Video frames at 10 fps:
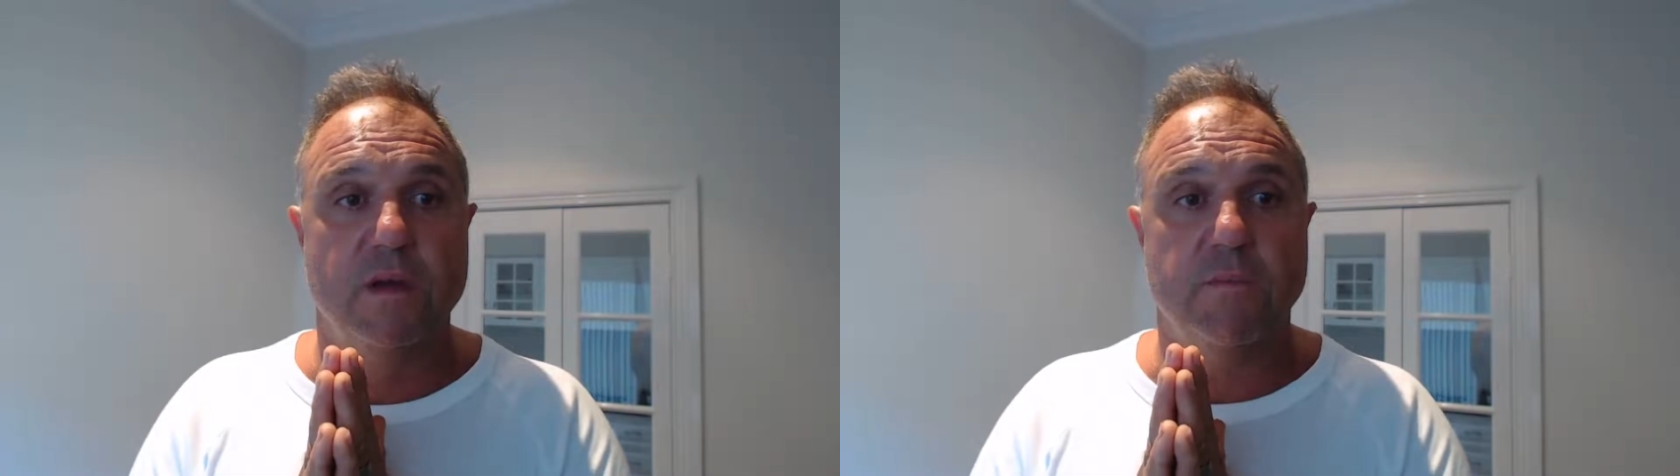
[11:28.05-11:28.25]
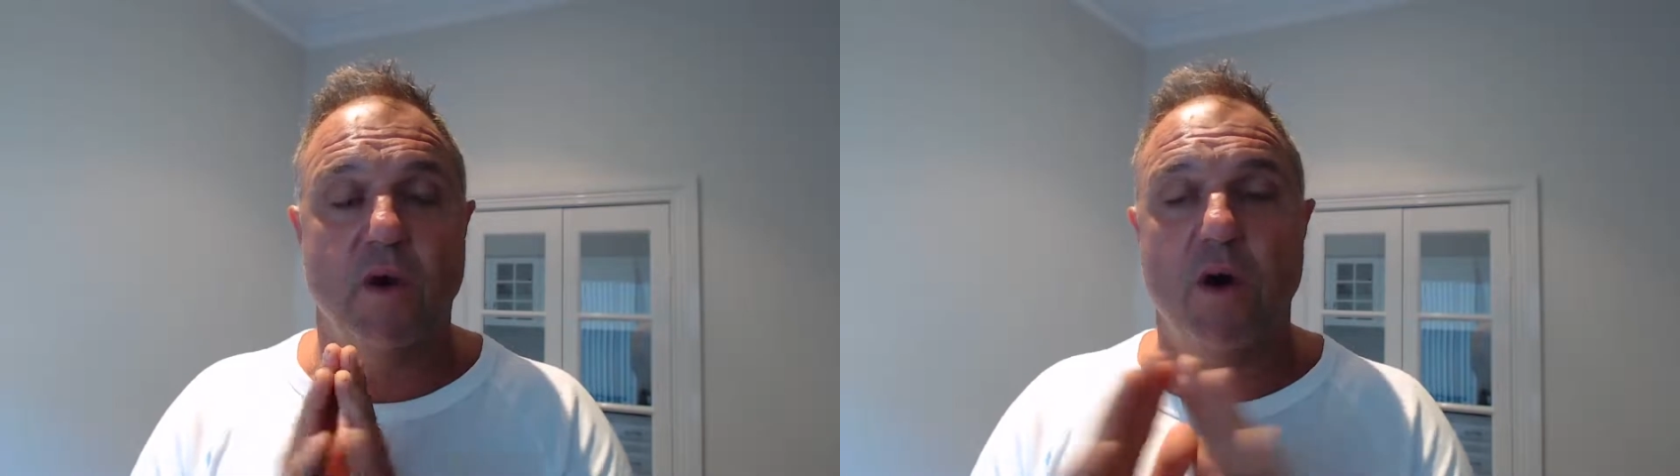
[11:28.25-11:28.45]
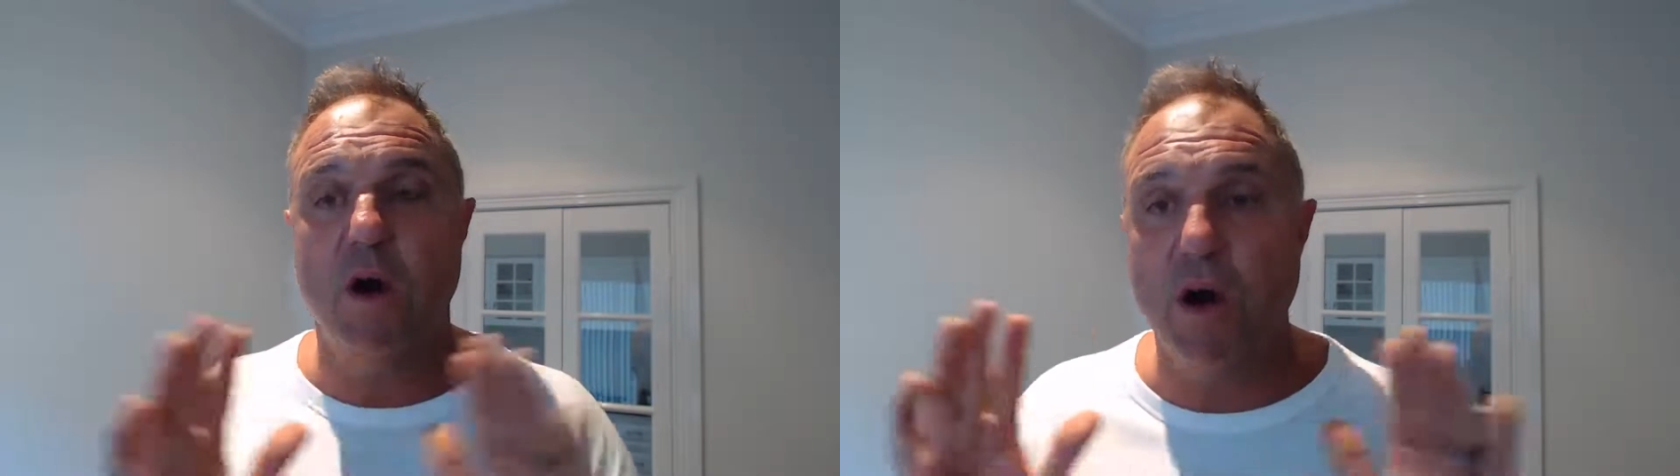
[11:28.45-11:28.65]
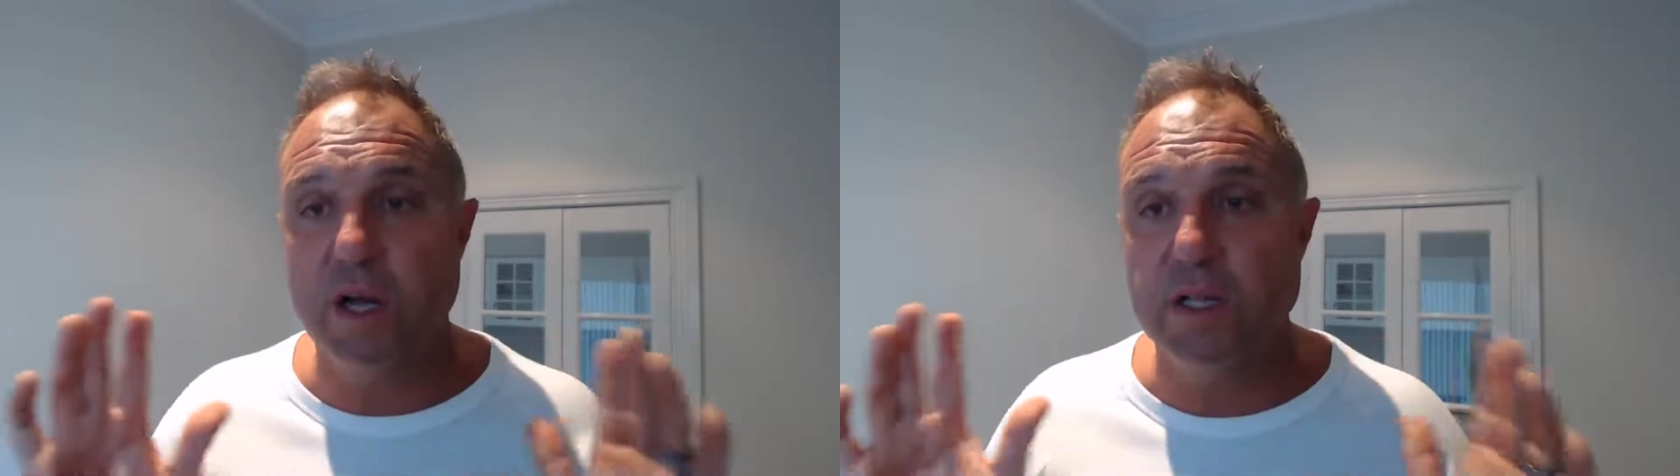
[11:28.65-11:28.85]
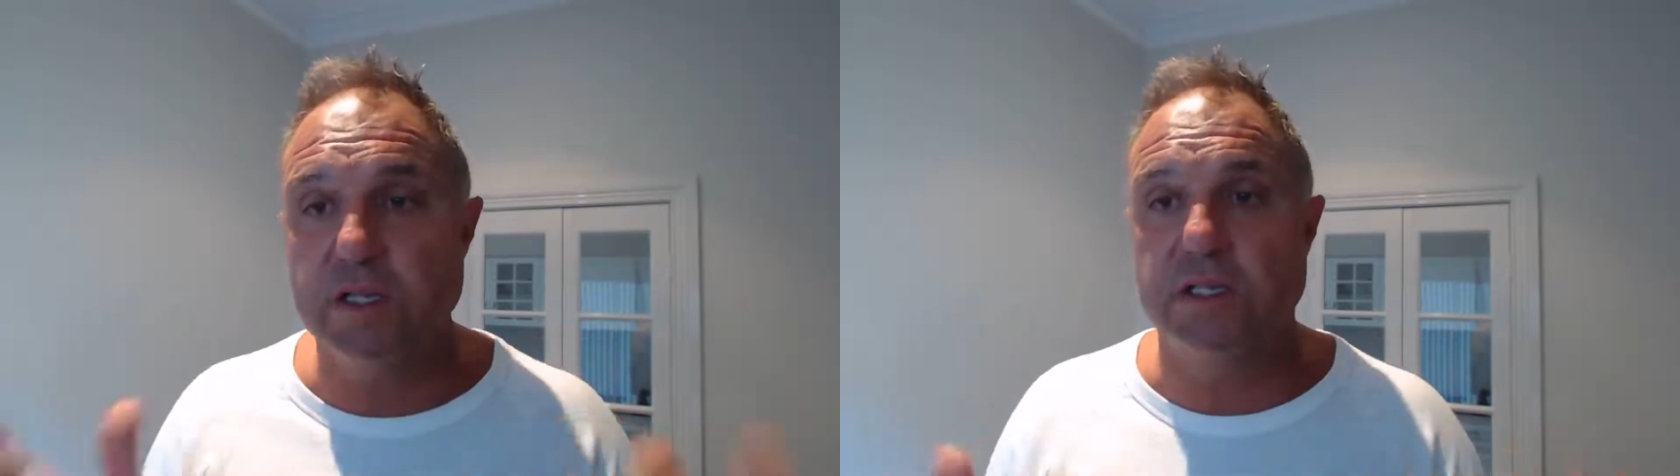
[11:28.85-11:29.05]

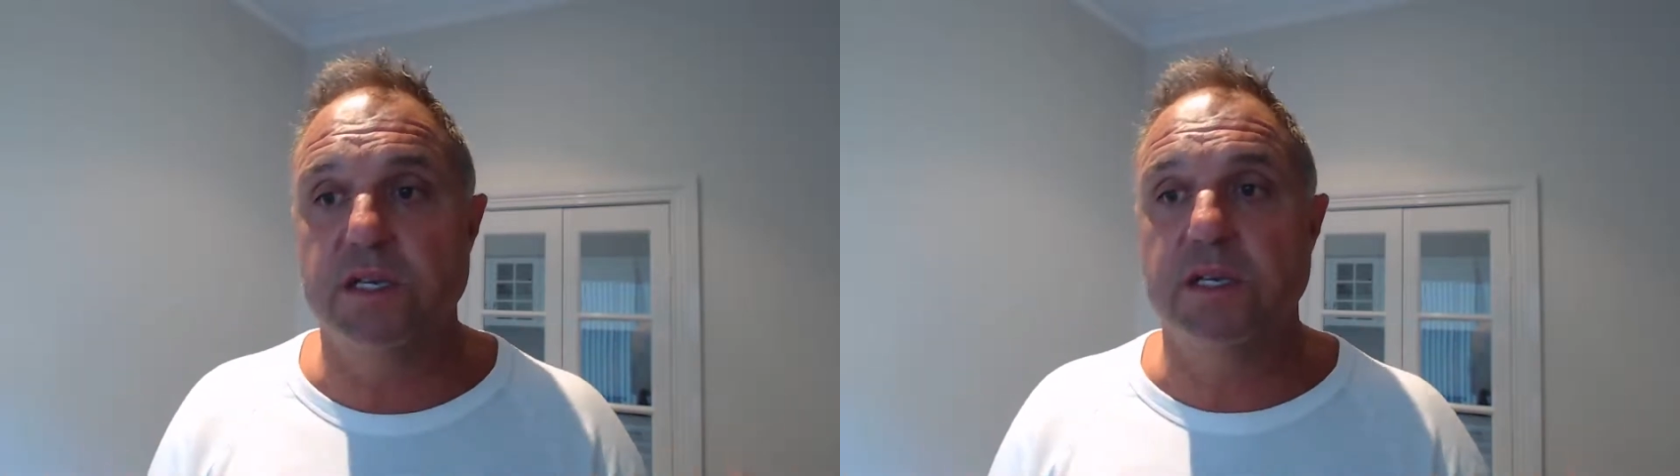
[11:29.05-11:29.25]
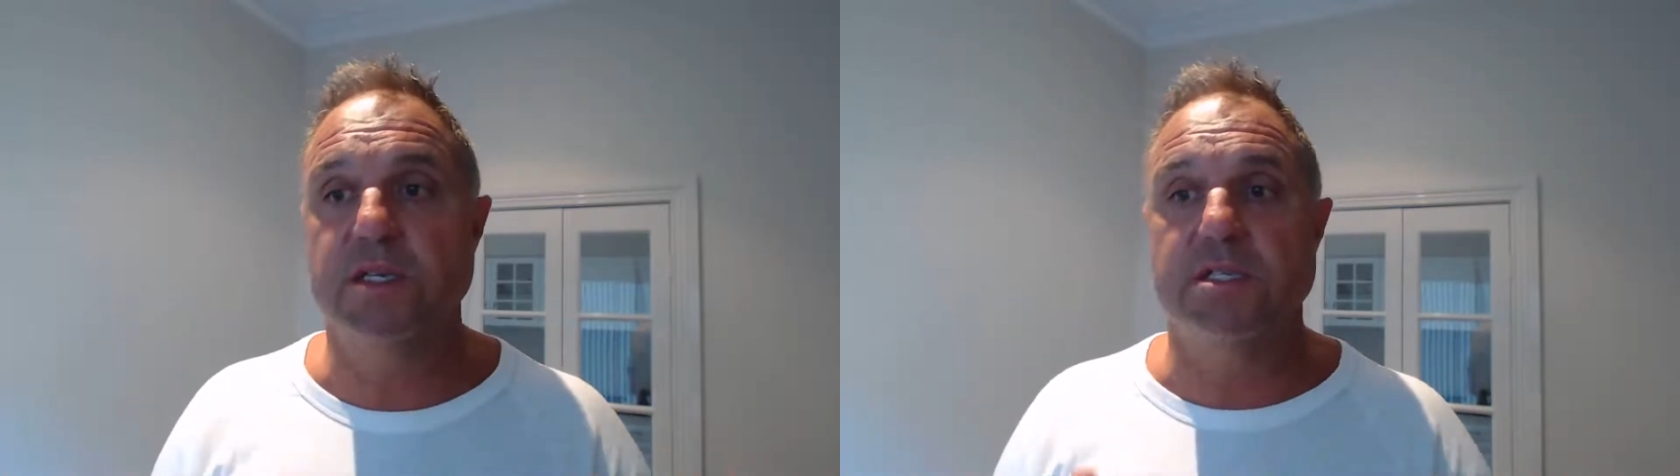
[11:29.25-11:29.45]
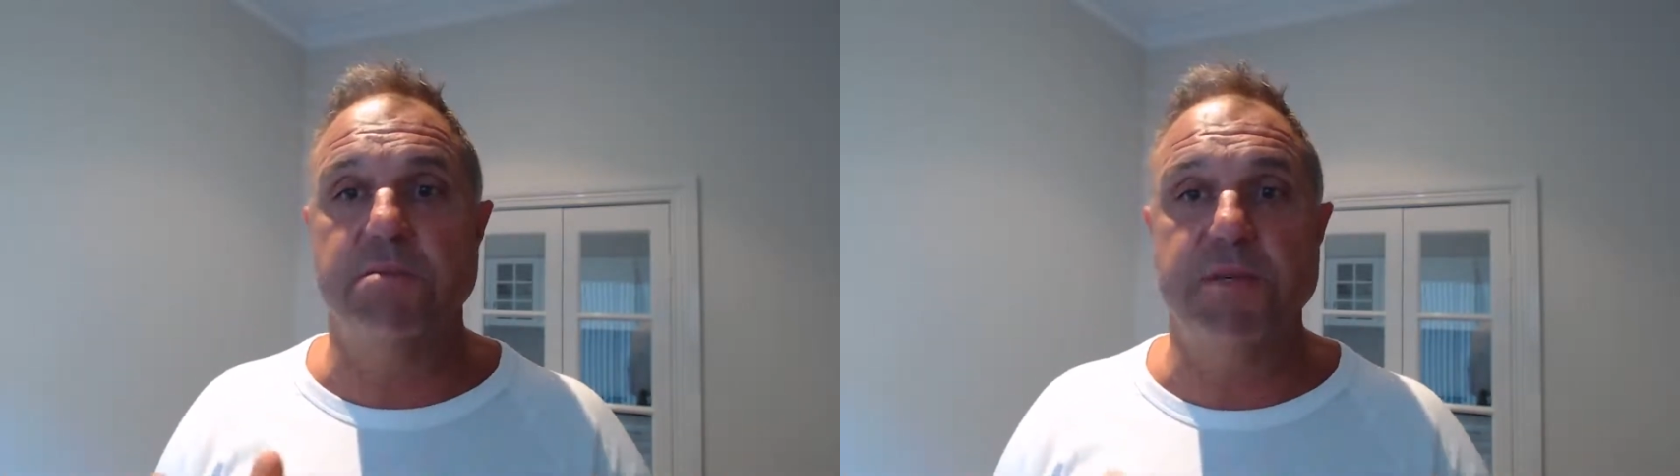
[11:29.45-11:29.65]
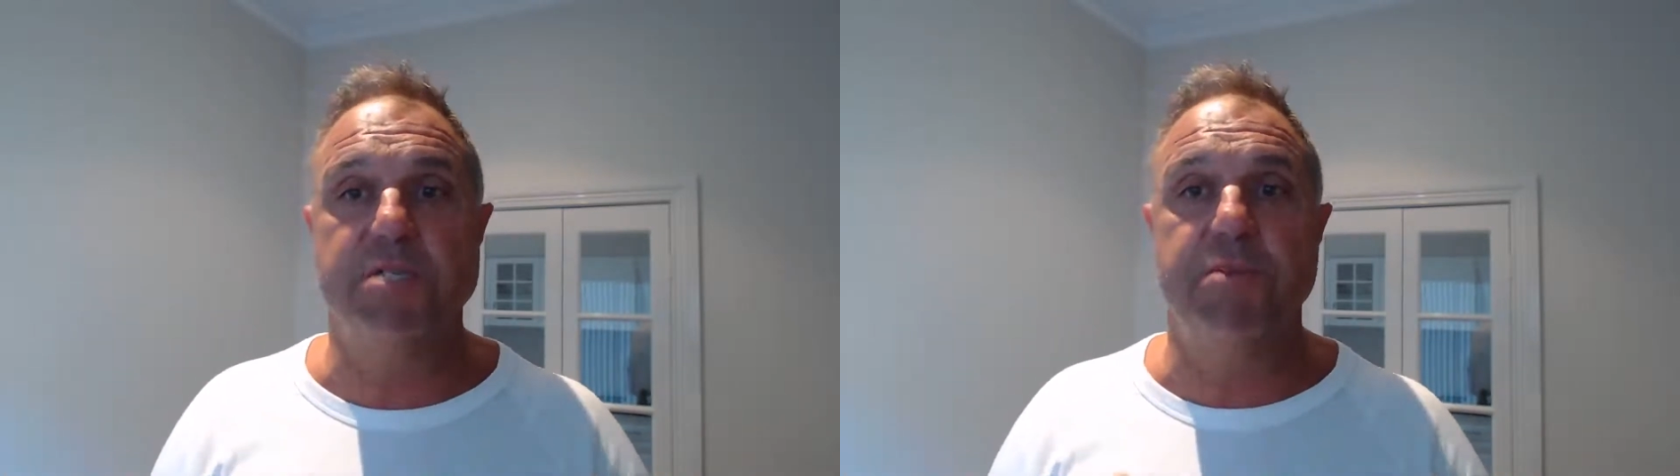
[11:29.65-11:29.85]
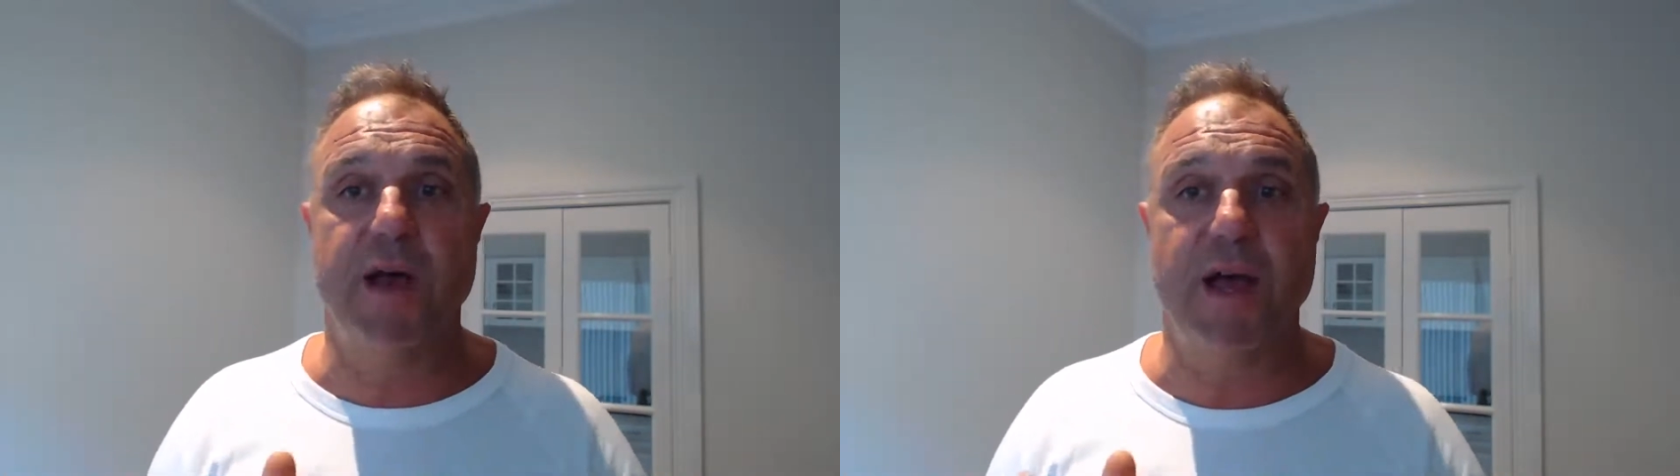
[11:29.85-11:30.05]
behind the scenes
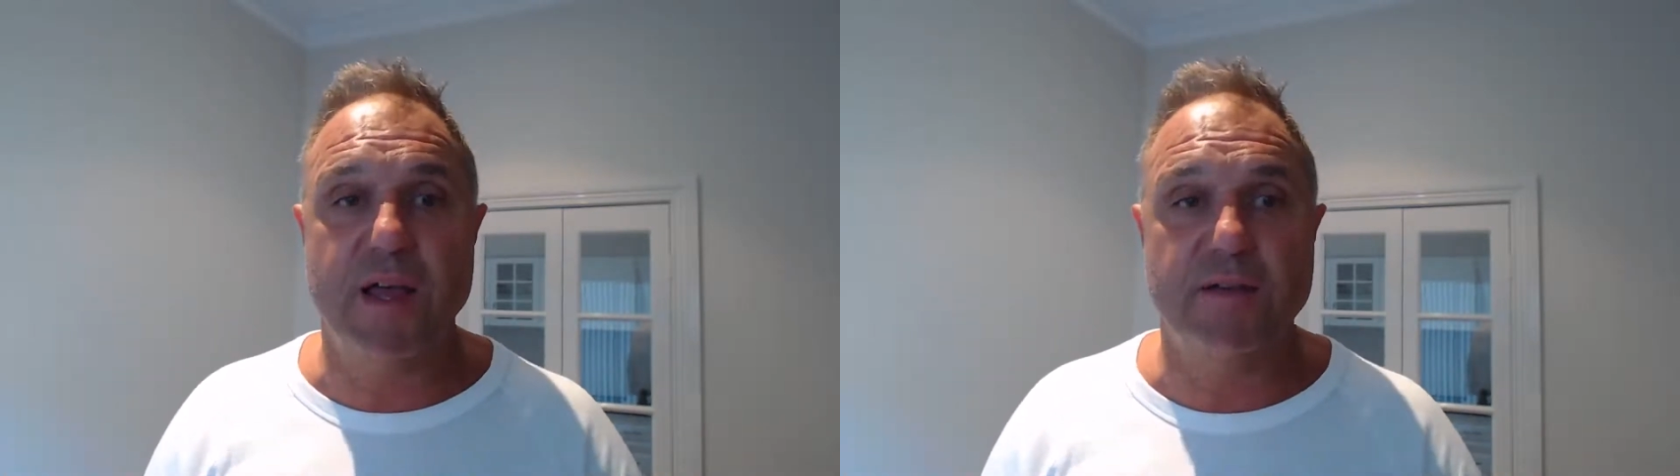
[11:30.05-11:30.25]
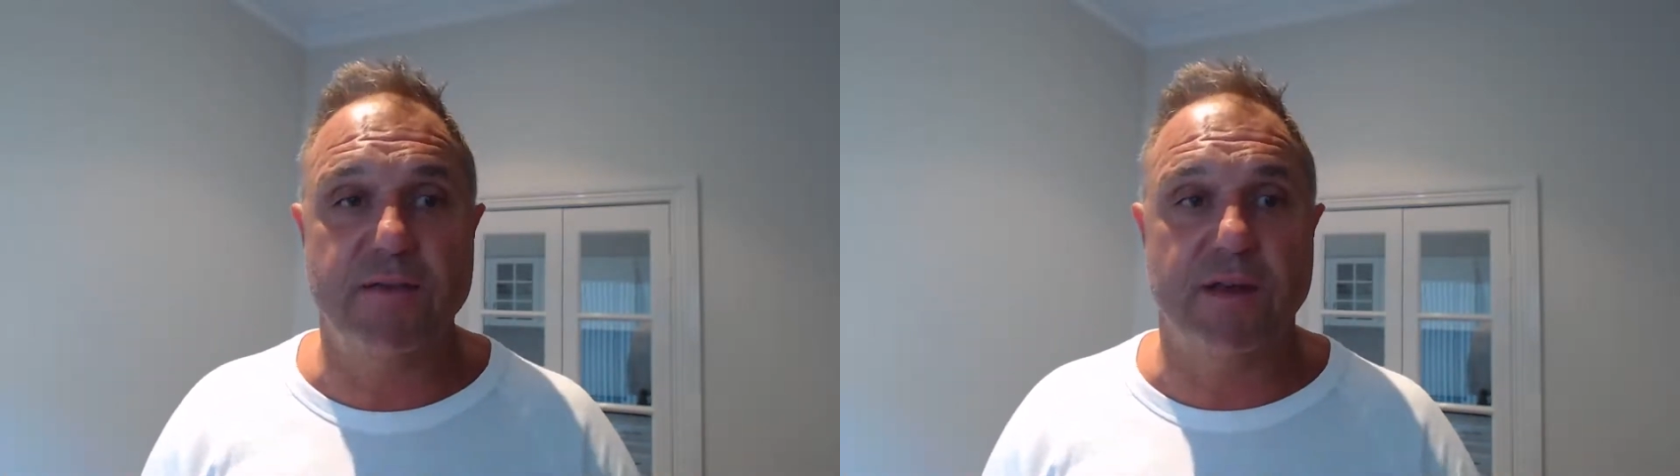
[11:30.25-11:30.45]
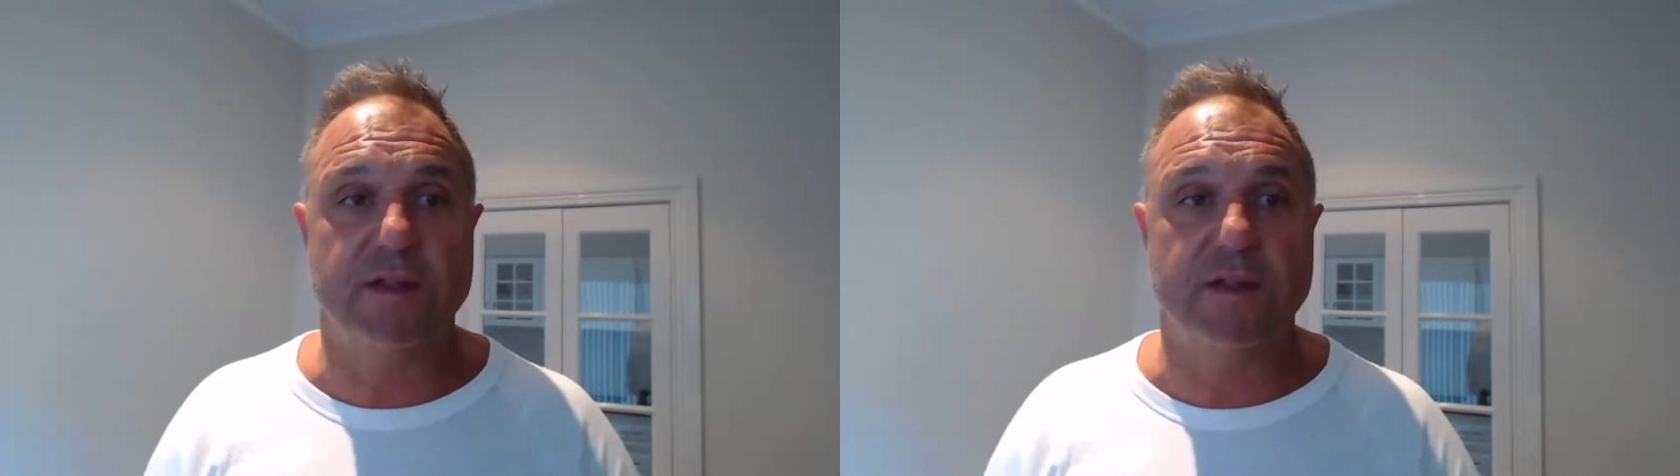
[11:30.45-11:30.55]
misbehavior